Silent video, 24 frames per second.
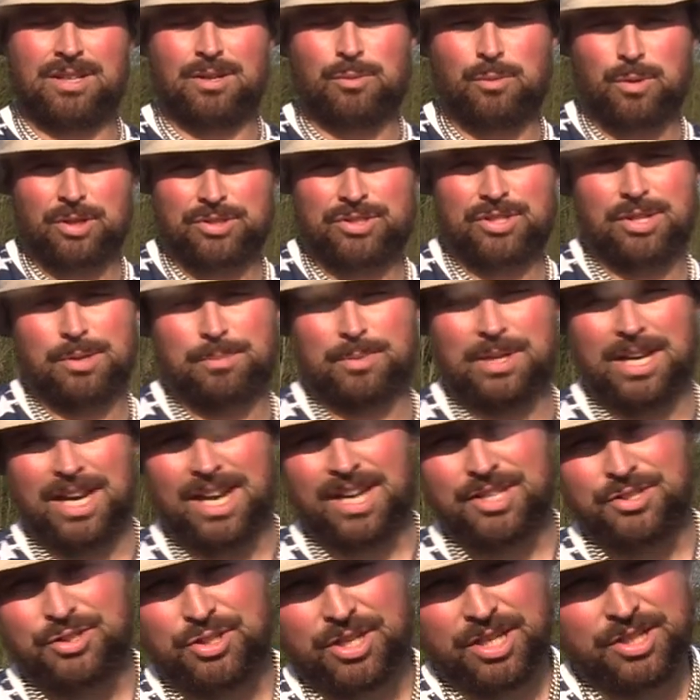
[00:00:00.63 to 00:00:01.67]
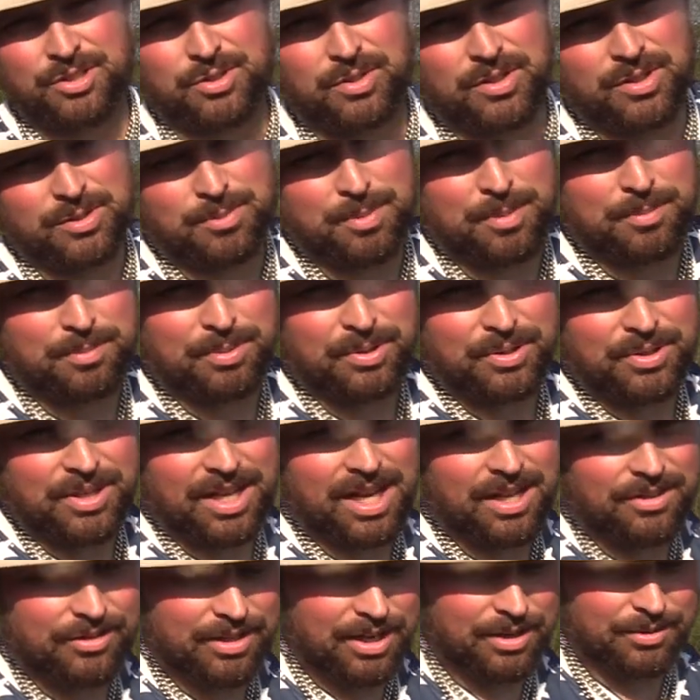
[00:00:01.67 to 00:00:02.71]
What's up, guys? Jake Sleasman, Blue Collar